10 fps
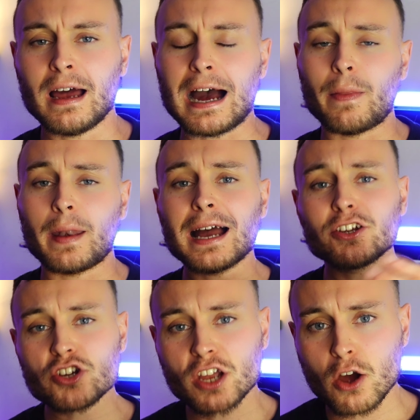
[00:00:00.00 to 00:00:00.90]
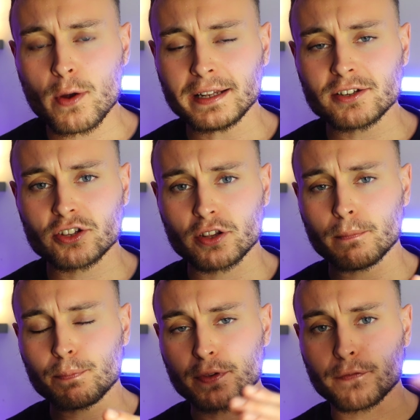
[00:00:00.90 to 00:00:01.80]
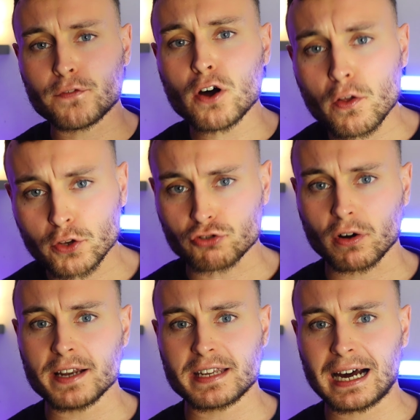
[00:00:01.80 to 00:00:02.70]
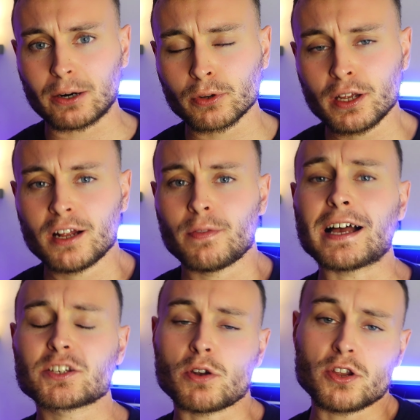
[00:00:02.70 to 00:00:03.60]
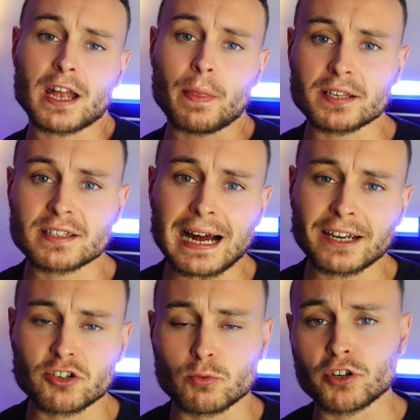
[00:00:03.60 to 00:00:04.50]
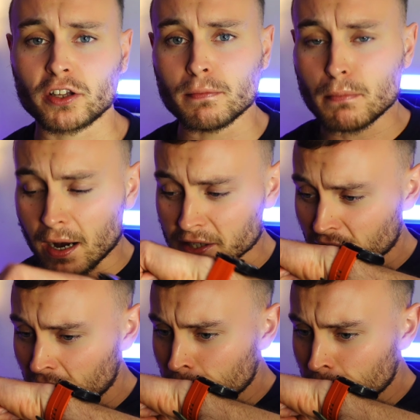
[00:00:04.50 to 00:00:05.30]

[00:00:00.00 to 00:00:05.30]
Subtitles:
And then as you go into the further dry down, that's when you get the sandalwood and the musk.